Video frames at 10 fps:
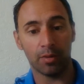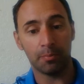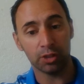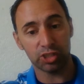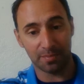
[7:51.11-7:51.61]
We
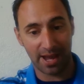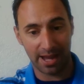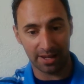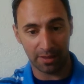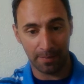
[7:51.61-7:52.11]
push them
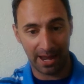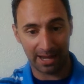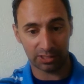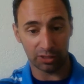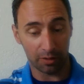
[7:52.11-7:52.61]
ahead of the
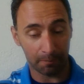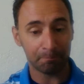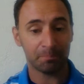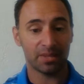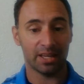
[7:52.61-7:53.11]
pack. So
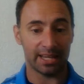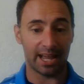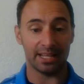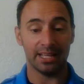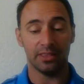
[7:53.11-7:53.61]

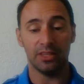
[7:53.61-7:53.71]
again,